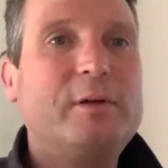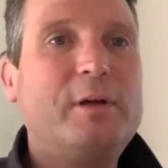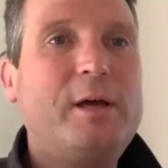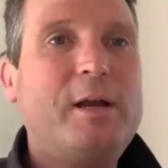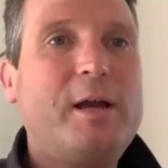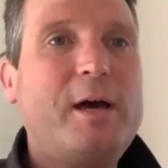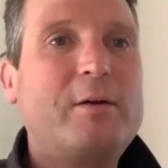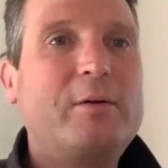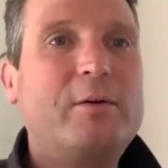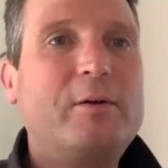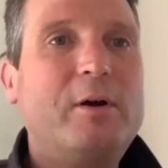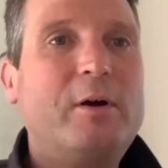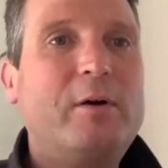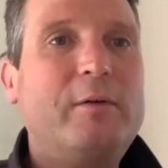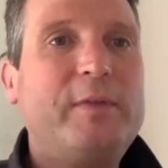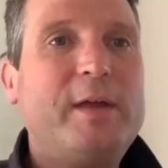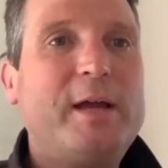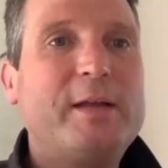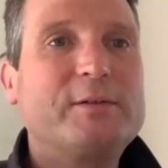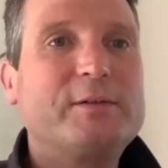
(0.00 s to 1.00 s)
And I don't know
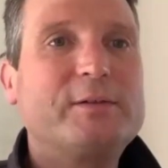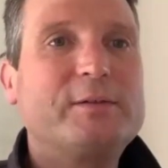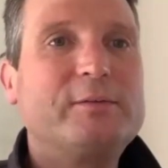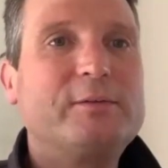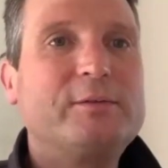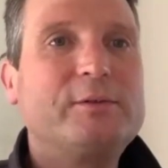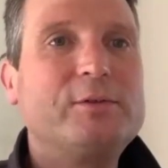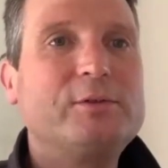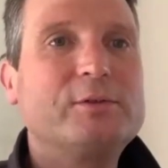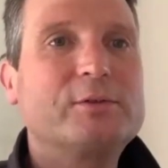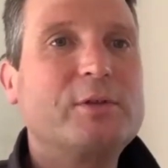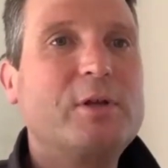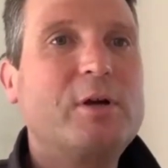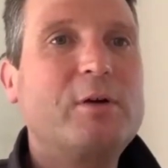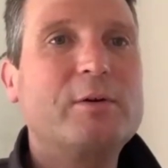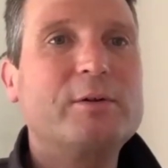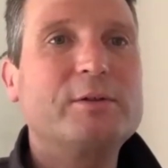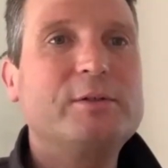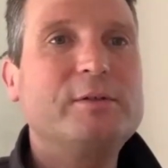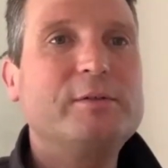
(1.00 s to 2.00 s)
if that's too slow
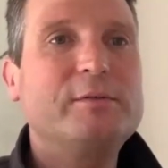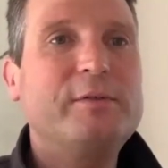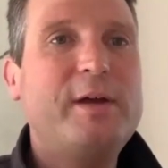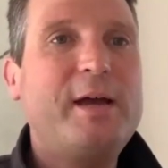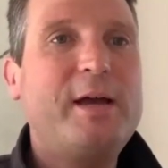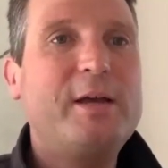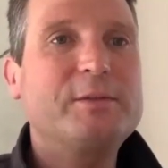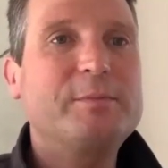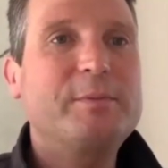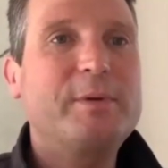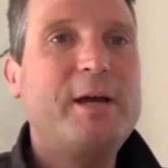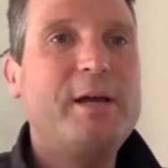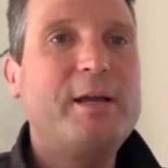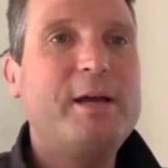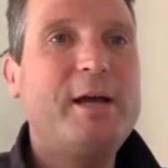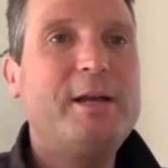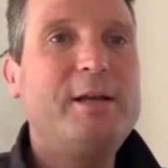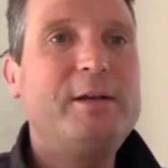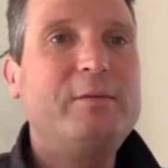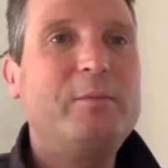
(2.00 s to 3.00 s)
or too fast, but
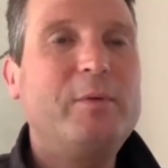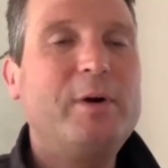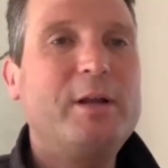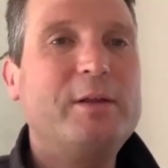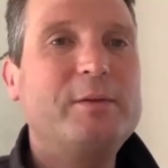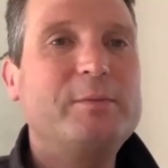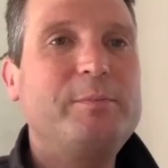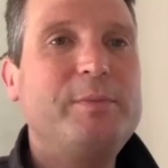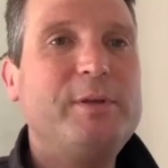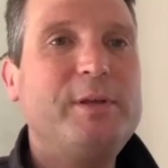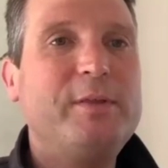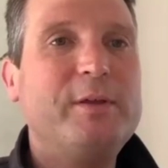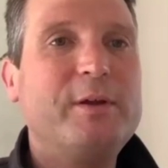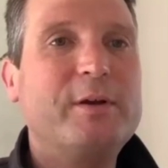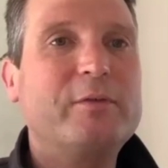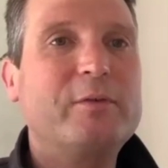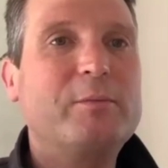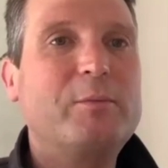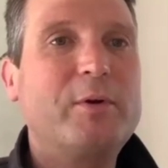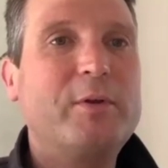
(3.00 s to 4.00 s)
I didn't want to be
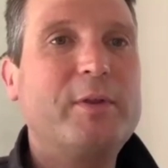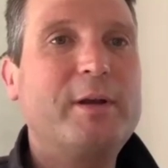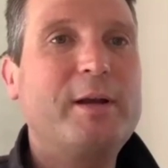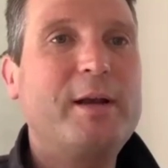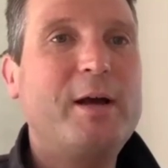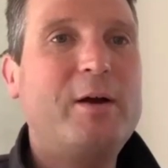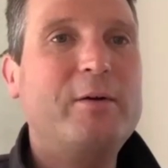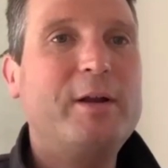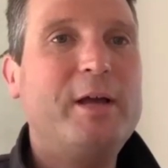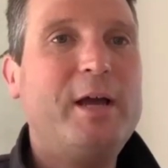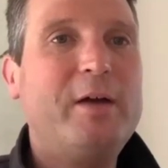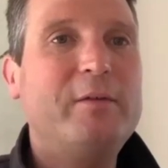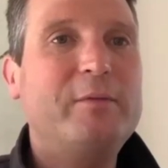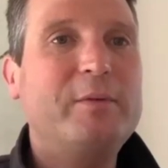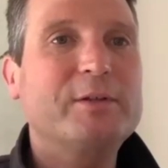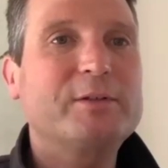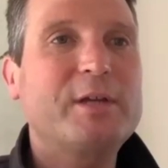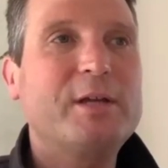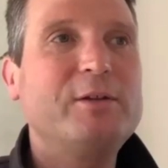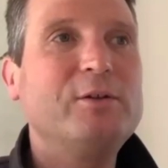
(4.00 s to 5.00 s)
there for more than an hour and a half,
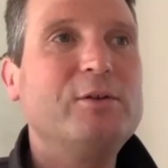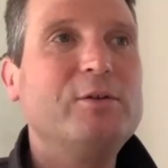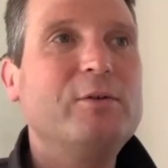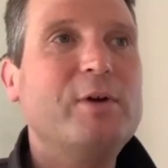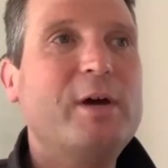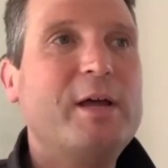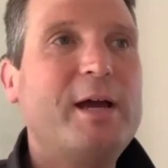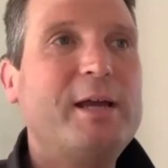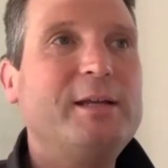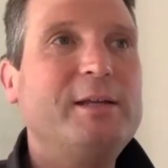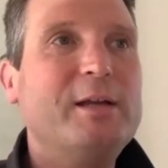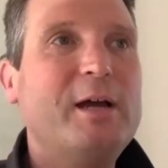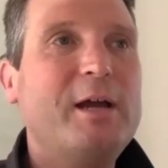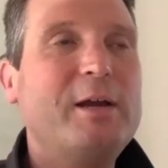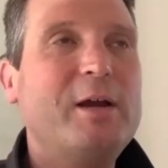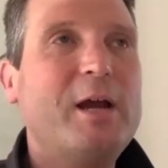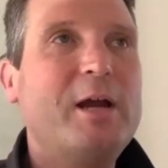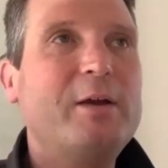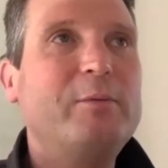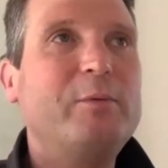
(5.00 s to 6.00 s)
because I knew I
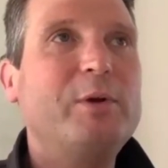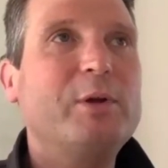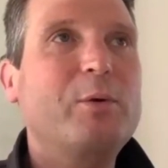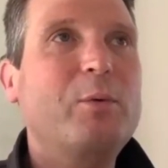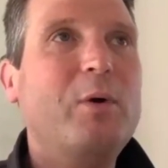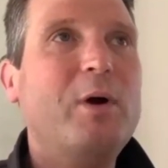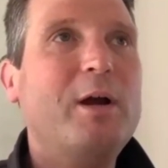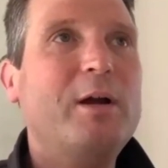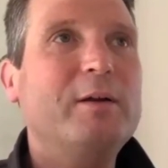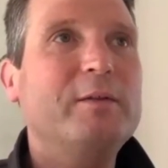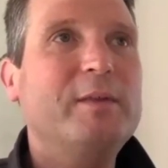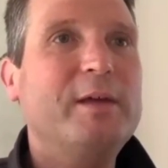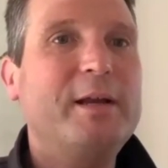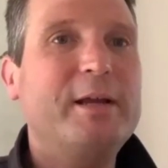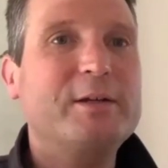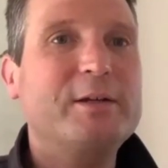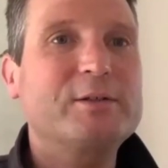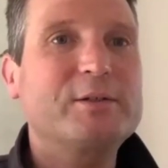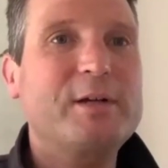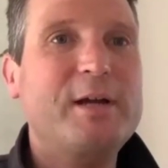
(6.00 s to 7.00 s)
required that
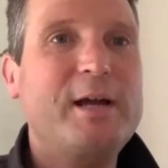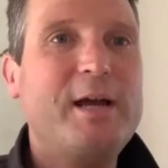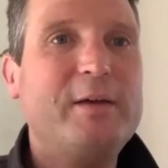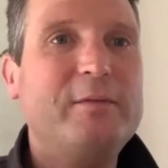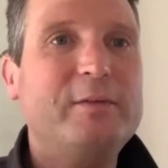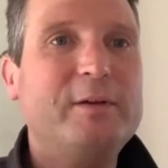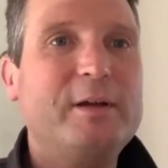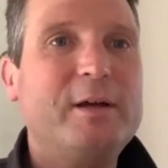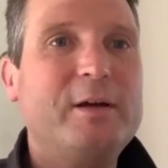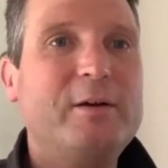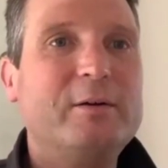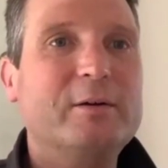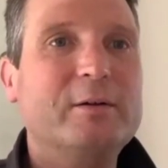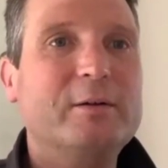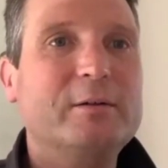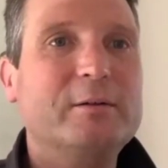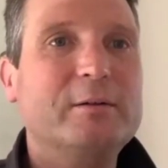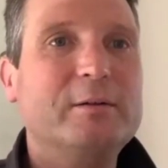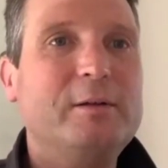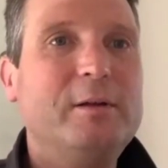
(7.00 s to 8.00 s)
extra half an
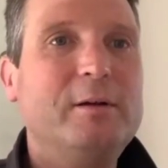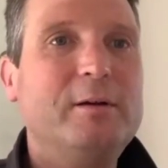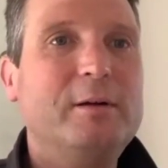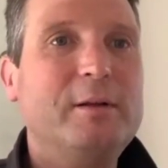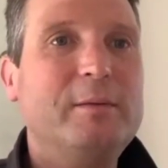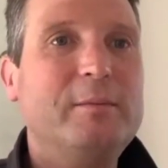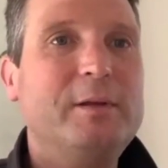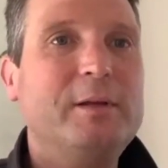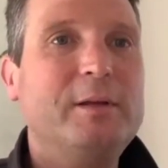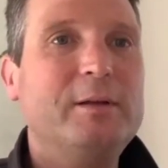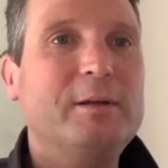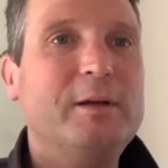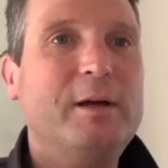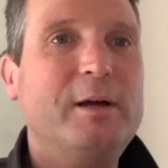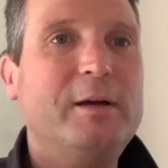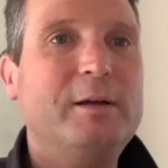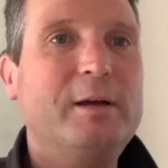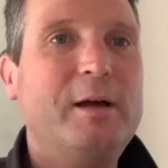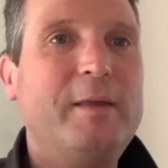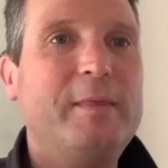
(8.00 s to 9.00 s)
hour, you know what I mean,
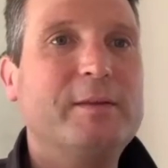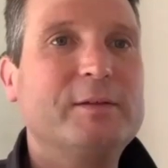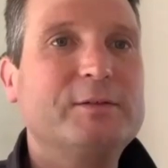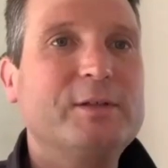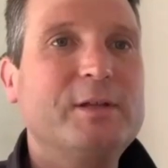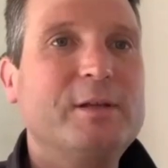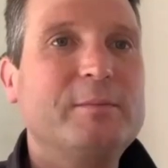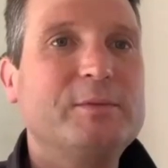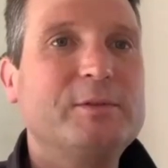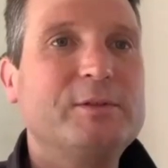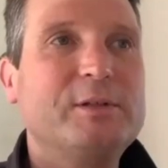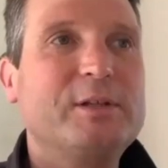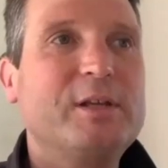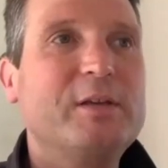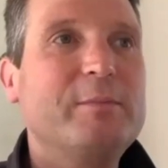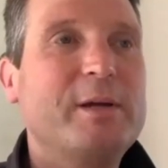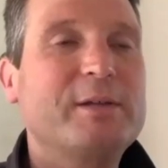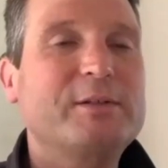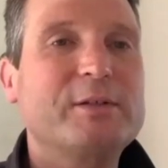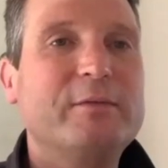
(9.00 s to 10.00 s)
on the SIMs, to
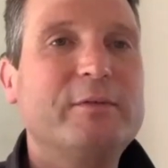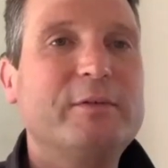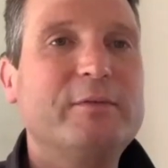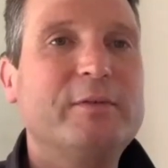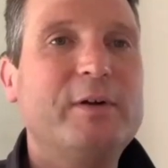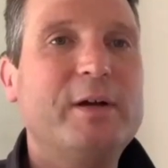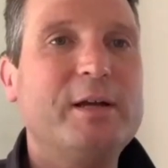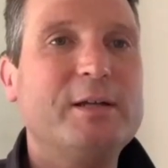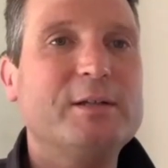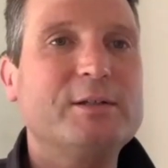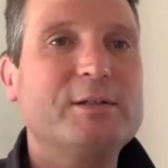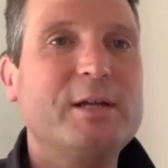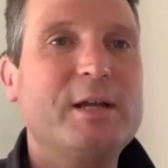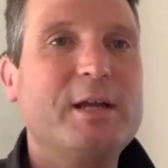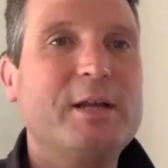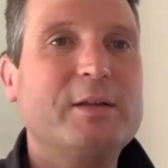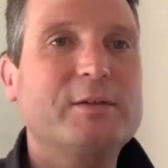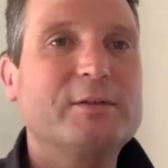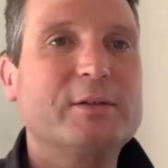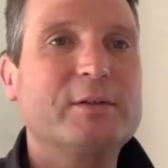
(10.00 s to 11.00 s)
give myself a fighting
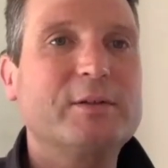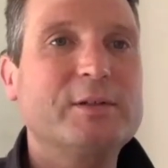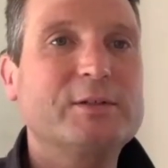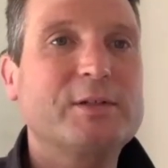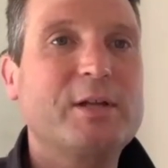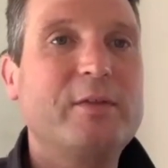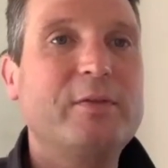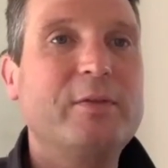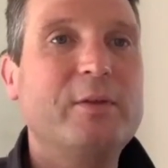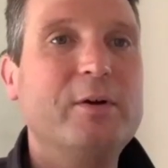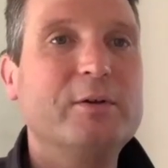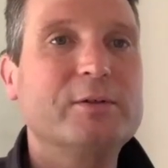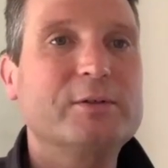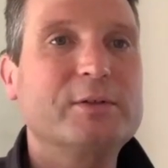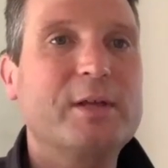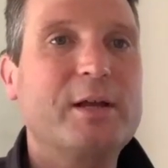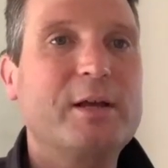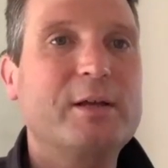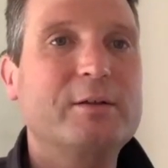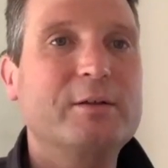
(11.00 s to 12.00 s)
chance, at least on those
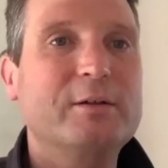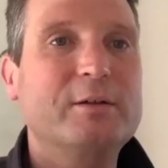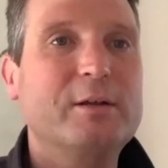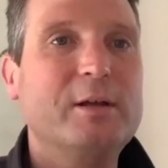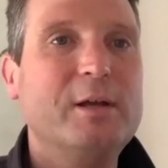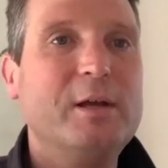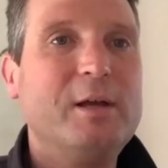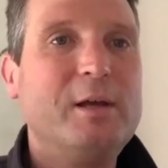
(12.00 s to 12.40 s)
that I could,